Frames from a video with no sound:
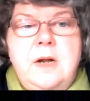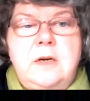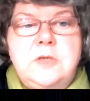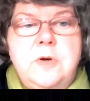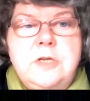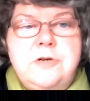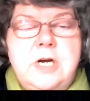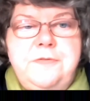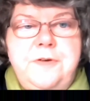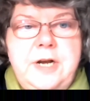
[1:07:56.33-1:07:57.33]
it's worth
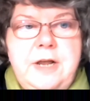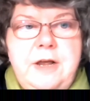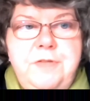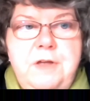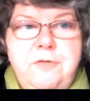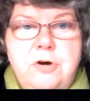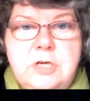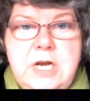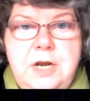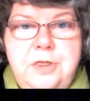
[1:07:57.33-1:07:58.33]
trying to find out if they've
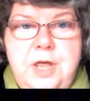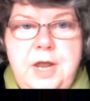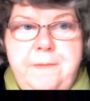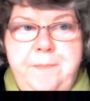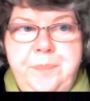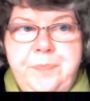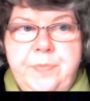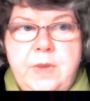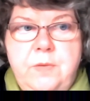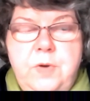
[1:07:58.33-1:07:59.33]
got anything
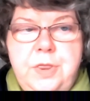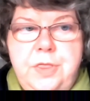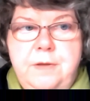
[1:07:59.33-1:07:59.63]
with